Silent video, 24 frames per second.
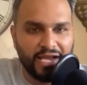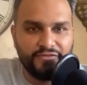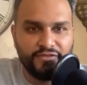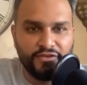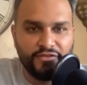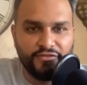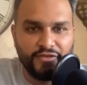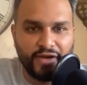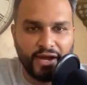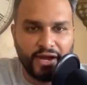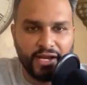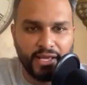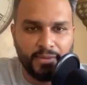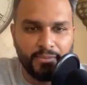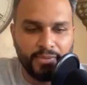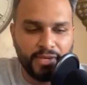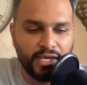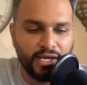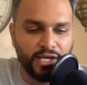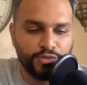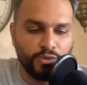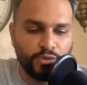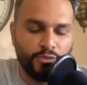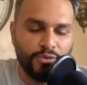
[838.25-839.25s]
every Friday,
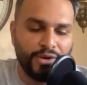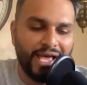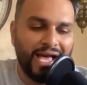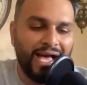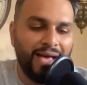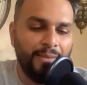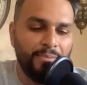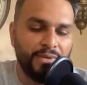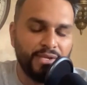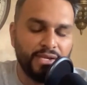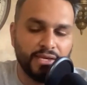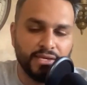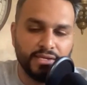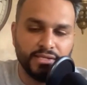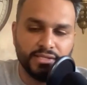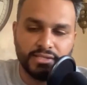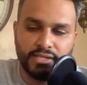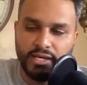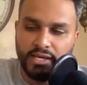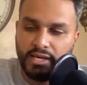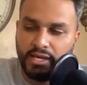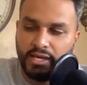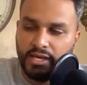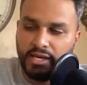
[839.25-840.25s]
because what would happen is
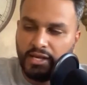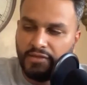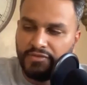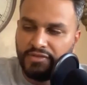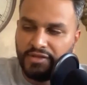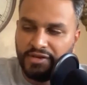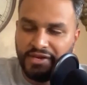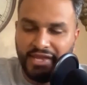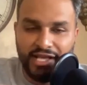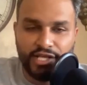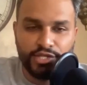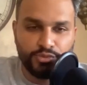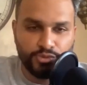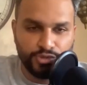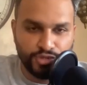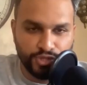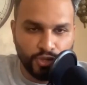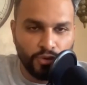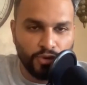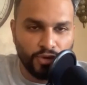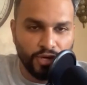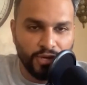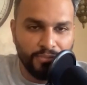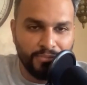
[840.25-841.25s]
the Knicks were
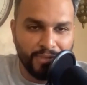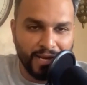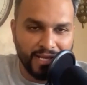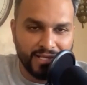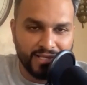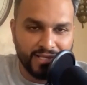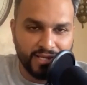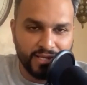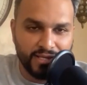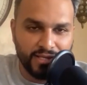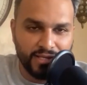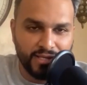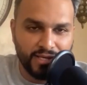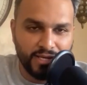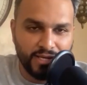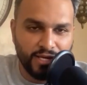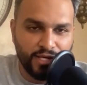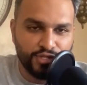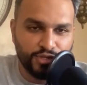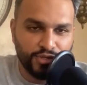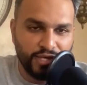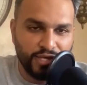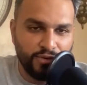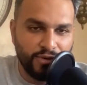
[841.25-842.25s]
so good back then.
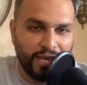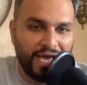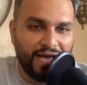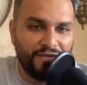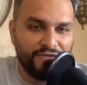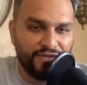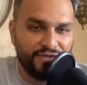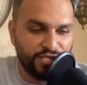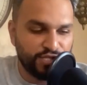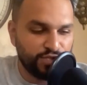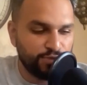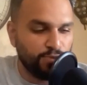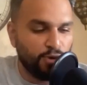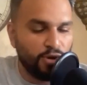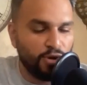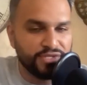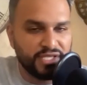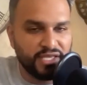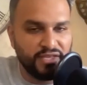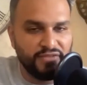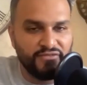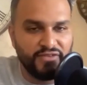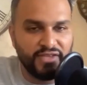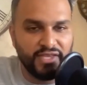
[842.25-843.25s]
So they would have these small
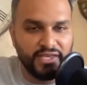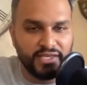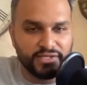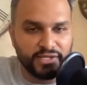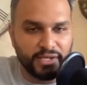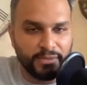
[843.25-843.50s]
TVs,